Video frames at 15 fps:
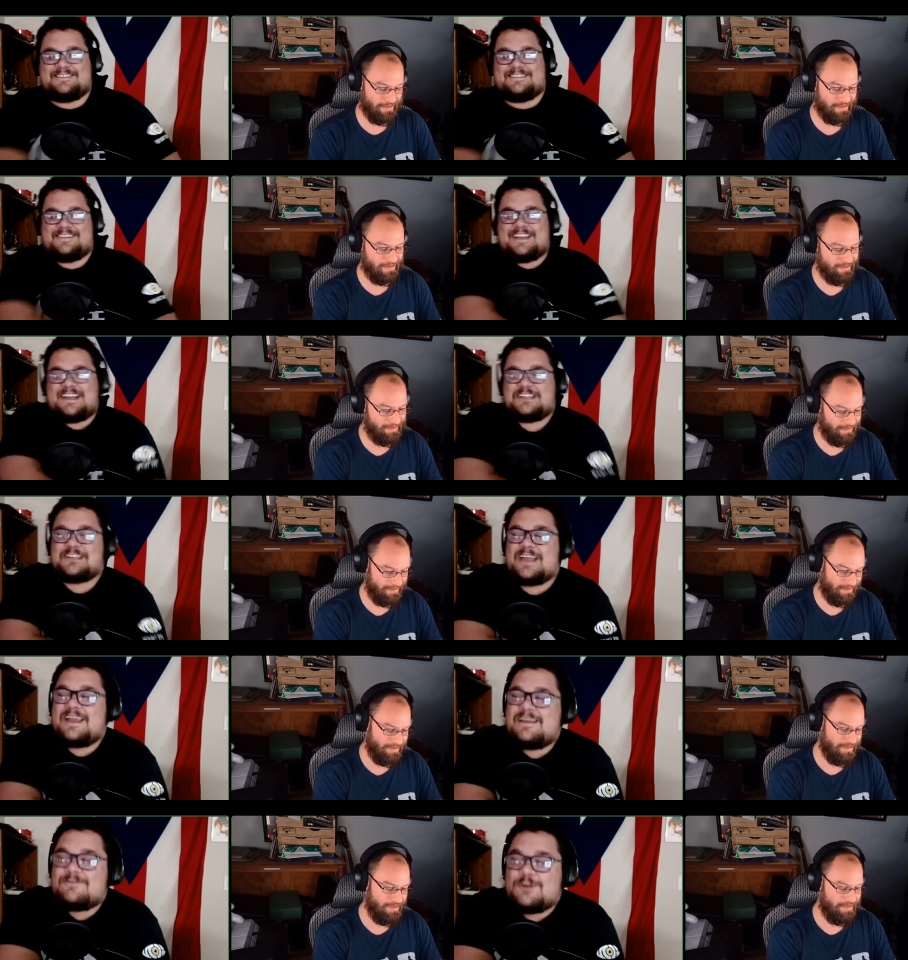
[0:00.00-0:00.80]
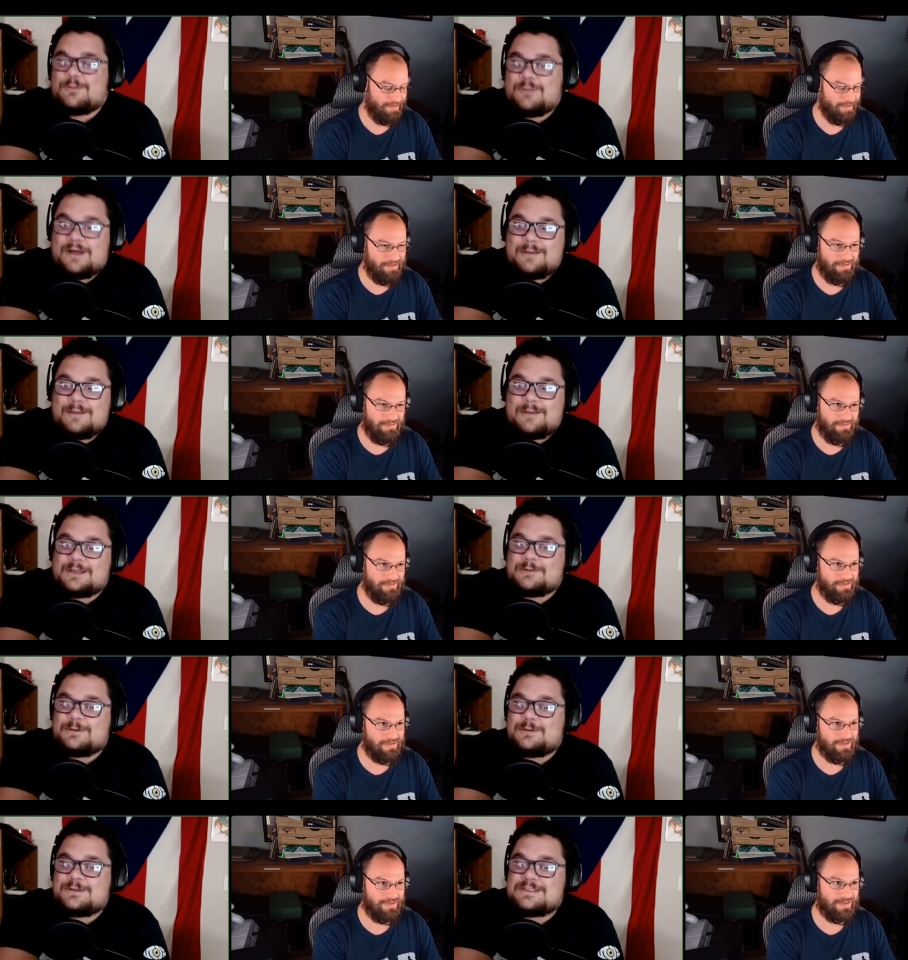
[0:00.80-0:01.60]
Speaker 1: Actually, I have no problem with
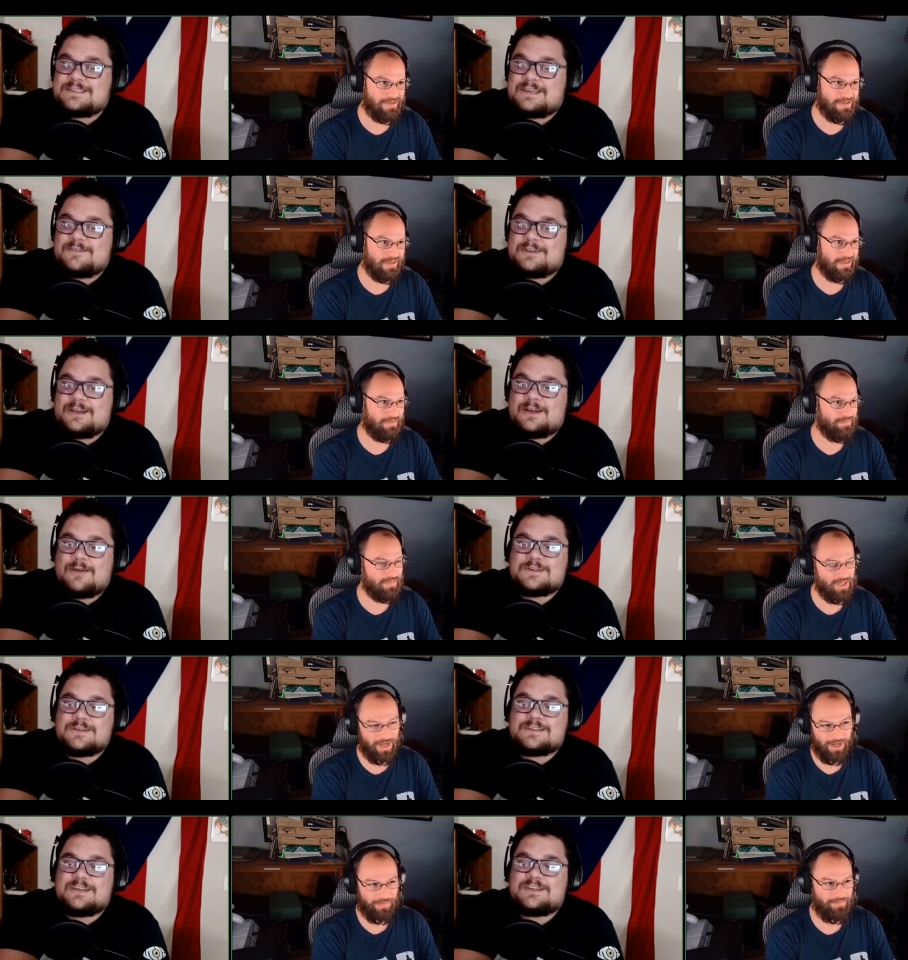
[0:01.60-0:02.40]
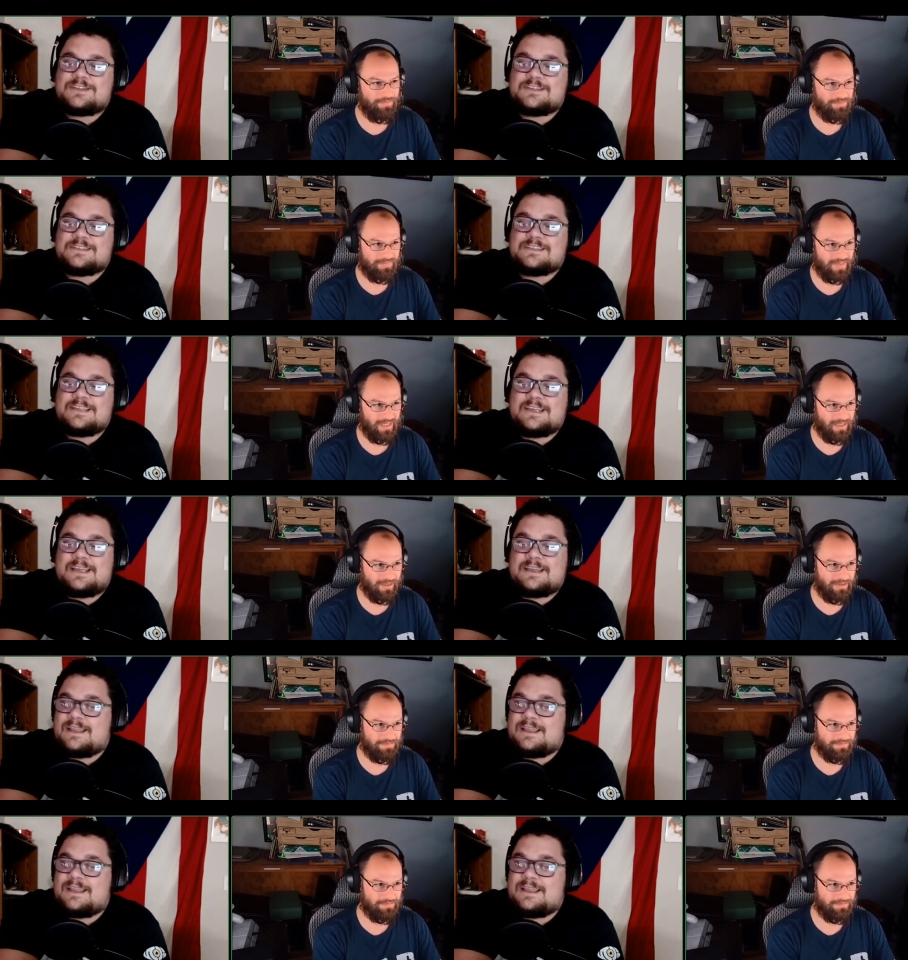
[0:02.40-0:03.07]
it. We were just having a conversation no. today. Yeah.